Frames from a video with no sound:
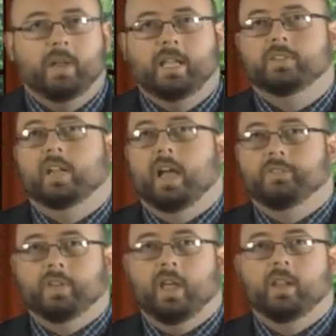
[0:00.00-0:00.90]
And he said, I'll
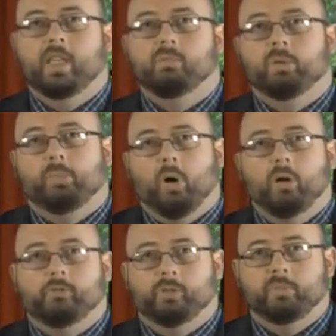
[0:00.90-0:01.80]
say unto them,
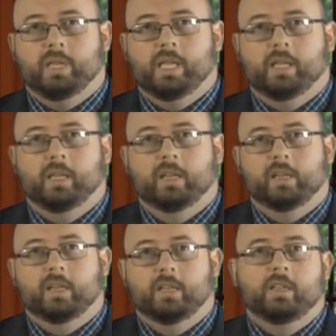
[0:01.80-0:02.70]
depart from me,
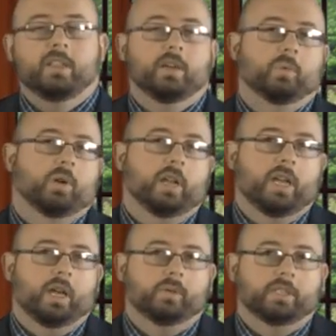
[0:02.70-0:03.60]
ye that work
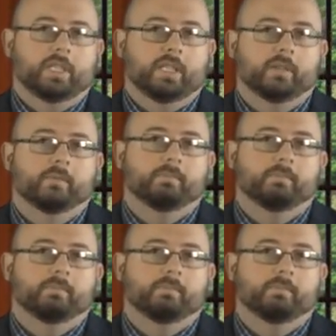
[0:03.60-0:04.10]
iniquity.